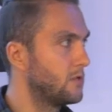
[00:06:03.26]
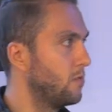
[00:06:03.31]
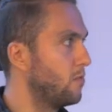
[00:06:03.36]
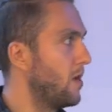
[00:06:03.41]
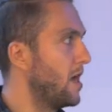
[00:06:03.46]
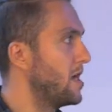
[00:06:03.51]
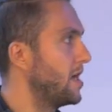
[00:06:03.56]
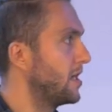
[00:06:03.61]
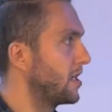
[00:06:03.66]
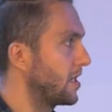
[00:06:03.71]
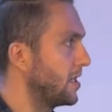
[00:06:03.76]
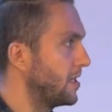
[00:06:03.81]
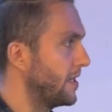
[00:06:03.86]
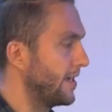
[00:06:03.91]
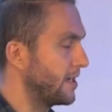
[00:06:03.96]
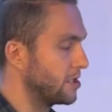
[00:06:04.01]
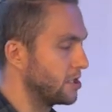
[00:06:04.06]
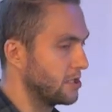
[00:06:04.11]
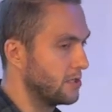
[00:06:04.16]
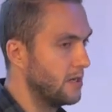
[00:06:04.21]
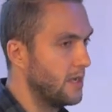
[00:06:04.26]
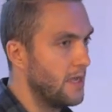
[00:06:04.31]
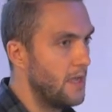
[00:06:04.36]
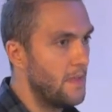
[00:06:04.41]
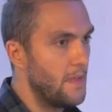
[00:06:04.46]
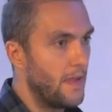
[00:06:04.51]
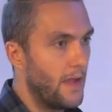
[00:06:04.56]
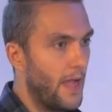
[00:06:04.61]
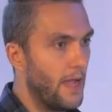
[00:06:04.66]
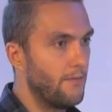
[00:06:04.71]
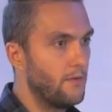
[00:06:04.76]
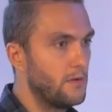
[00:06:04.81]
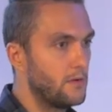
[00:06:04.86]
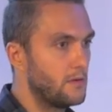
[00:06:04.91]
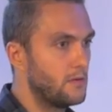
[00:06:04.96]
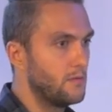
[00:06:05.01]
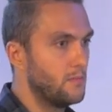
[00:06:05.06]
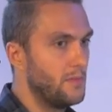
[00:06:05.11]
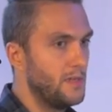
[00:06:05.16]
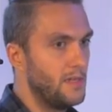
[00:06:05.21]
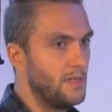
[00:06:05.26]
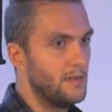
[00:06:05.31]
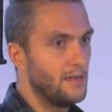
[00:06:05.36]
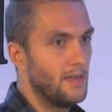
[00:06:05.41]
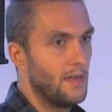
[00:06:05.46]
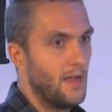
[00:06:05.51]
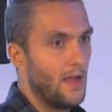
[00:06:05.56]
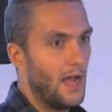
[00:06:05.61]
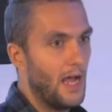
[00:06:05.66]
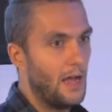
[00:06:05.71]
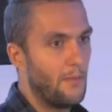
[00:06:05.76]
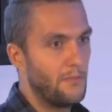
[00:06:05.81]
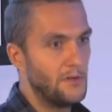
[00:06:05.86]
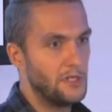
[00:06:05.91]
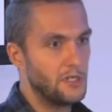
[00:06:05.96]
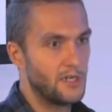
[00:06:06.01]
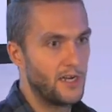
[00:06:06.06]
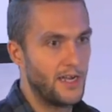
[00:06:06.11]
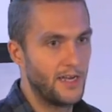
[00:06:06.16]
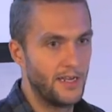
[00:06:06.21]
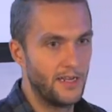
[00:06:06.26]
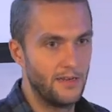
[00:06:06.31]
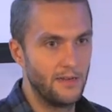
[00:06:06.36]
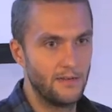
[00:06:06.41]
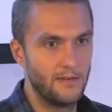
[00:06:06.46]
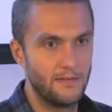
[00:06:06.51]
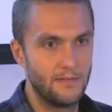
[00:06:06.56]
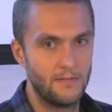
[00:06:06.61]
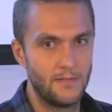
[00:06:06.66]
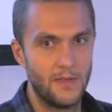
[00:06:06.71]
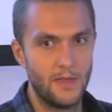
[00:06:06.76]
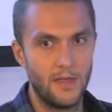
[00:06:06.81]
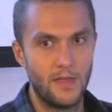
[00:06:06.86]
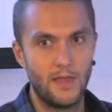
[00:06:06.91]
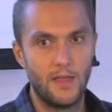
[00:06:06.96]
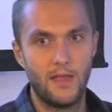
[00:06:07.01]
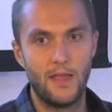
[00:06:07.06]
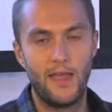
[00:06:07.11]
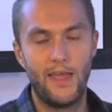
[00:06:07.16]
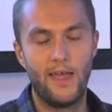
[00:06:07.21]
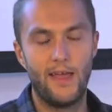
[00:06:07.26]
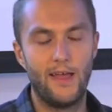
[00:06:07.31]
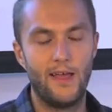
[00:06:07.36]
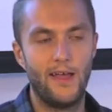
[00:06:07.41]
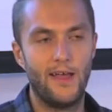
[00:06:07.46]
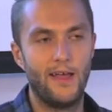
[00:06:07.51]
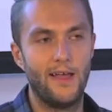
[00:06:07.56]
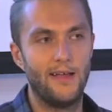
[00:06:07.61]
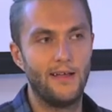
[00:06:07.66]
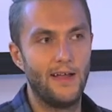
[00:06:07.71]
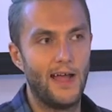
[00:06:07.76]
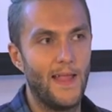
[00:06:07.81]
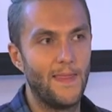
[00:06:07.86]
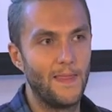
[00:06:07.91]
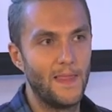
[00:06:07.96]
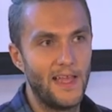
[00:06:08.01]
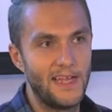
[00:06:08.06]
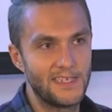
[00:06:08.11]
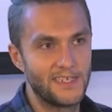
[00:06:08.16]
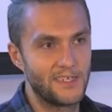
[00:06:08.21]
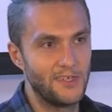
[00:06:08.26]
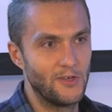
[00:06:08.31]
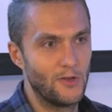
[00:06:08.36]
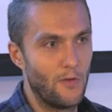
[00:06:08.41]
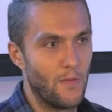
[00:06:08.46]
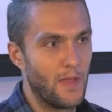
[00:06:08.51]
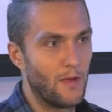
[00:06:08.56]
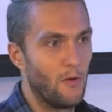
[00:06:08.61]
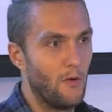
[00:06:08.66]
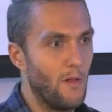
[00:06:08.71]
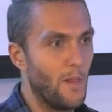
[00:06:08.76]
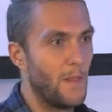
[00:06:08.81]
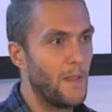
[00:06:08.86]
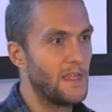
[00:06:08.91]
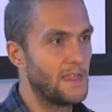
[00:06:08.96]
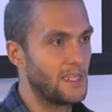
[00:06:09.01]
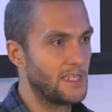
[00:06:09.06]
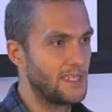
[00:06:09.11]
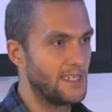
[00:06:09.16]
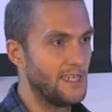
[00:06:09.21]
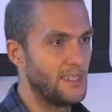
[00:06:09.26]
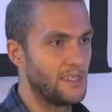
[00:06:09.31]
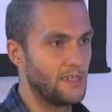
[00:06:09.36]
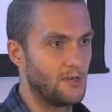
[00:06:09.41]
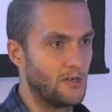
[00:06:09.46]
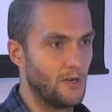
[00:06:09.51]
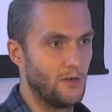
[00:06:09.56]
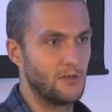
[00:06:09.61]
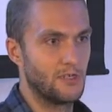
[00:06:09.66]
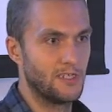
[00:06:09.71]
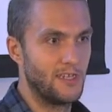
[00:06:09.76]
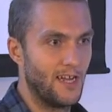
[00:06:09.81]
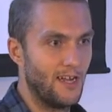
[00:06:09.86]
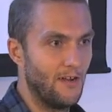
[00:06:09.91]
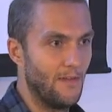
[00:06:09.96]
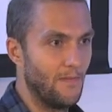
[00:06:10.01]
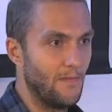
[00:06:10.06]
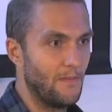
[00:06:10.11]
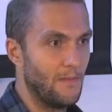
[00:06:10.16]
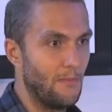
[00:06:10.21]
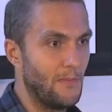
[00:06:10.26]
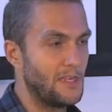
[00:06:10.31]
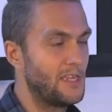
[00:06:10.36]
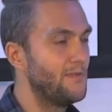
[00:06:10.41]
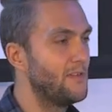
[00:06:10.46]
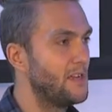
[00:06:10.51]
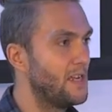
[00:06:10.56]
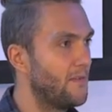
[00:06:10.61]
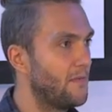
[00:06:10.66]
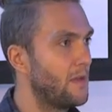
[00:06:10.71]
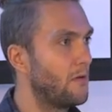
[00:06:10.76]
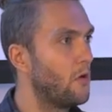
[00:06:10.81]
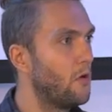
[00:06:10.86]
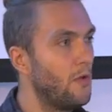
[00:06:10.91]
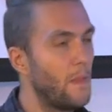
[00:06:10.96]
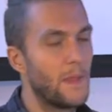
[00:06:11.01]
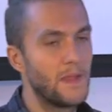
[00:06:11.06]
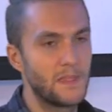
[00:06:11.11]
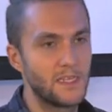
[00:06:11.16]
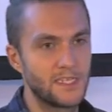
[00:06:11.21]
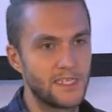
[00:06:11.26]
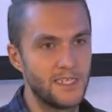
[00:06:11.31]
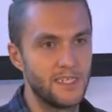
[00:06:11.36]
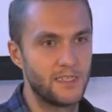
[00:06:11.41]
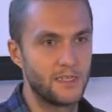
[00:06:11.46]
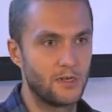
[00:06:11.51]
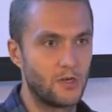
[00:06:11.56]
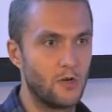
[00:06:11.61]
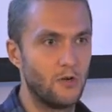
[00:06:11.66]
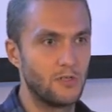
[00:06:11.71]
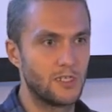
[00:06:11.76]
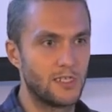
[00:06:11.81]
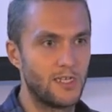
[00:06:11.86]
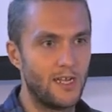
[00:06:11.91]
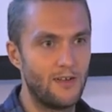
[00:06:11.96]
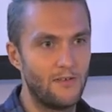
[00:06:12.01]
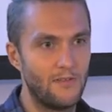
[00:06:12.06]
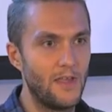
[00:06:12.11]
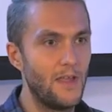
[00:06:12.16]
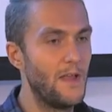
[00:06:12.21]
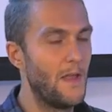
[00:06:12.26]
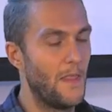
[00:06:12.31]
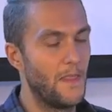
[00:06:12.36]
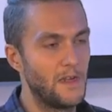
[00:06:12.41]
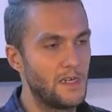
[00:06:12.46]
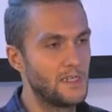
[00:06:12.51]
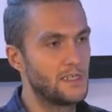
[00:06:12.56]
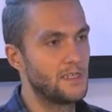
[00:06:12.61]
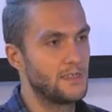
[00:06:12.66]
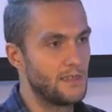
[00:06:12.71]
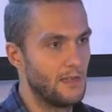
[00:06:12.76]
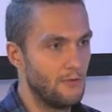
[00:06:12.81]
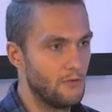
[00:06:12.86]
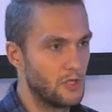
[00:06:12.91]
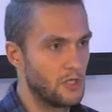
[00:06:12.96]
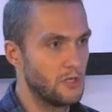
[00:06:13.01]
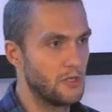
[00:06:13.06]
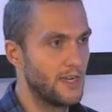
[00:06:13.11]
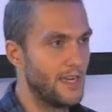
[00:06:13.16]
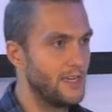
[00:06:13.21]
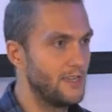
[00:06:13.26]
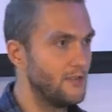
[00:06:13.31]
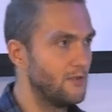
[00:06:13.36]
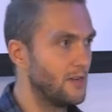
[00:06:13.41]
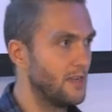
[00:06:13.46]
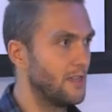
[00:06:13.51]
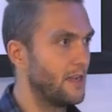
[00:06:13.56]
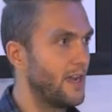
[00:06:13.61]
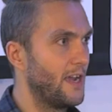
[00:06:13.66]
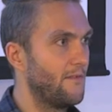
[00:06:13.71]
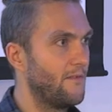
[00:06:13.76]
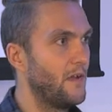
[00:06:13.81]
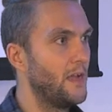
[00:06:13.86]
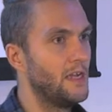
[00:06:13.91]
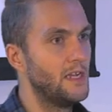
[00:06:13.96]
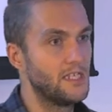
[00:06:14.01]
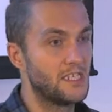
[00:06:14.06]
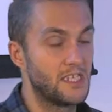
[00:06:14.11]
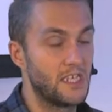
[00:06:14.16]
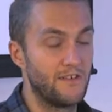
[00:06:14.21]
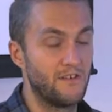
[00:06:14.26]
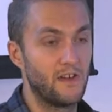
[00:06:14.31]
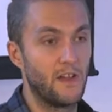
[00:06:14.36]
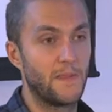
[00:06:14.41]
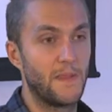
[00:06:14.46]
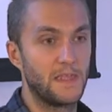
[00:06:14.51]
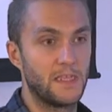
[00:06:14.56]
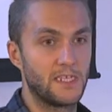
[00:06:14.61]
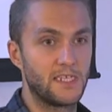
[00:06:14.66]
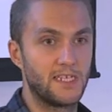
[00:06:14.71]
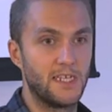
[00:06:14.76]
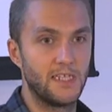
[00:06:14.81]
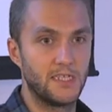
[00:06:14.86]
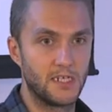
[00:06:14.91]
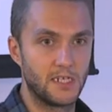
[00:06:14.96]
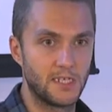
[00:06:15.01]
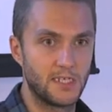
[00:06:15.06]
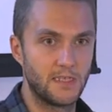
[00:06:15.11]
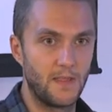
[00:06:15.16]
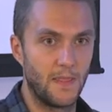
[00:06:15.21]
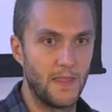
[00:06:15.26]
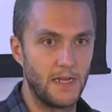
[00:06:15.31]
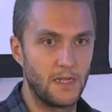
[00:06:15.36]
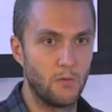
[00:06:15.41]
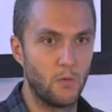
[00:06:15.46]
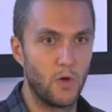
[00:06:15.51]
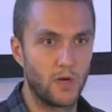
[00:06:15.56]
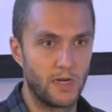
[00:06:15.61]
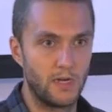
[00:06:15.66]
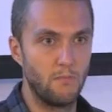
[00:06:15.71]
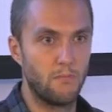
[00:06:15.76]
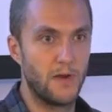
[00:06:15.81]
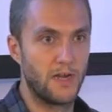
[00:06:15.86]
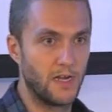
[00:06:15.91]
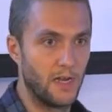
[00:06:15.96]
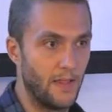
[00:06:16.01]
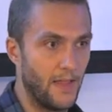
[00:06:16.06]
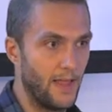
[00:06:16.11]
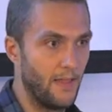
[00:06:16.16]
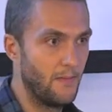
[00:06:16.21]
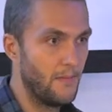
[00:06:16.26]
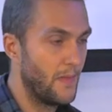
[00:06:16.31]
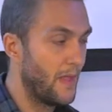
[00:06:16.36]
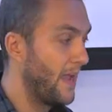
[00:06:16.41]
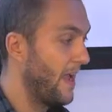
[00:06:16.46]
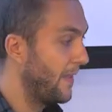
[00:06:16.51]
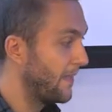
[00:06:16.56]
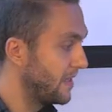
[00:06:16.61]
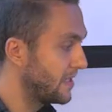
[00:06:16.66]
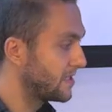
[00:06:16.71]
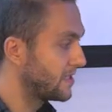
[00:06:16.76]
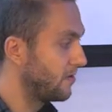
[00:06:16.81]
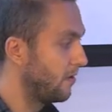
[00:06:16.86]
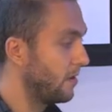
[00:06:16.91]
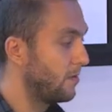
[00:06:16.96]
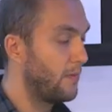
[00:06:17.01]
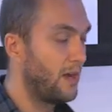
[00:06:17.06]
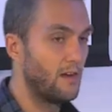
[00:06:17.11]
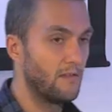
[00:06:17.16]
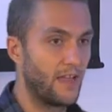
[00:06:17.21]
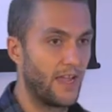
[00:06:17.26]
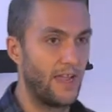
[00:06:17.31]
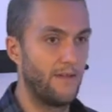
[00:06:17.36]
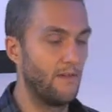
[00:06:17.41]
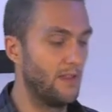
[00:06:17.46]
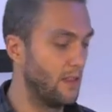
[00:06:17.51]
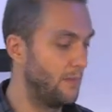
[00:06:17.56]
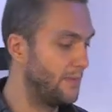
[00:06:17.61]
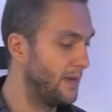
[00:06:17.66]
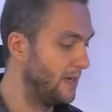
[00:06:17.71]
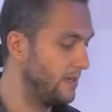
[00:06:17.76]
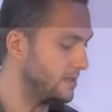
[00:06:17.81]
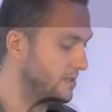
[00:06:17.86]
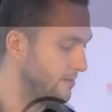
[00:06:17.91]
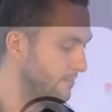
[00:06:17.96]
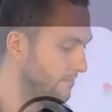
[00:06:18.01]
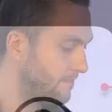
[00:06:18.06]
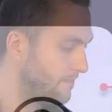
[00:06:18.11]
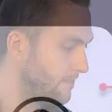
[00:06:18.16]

to my architecture, I want to be up and running uh, unless you know the whole data center goes down. But even if the whole data center goes down, there is a solution, right? You can have several data centers that work in parallel. And that's all about high availability.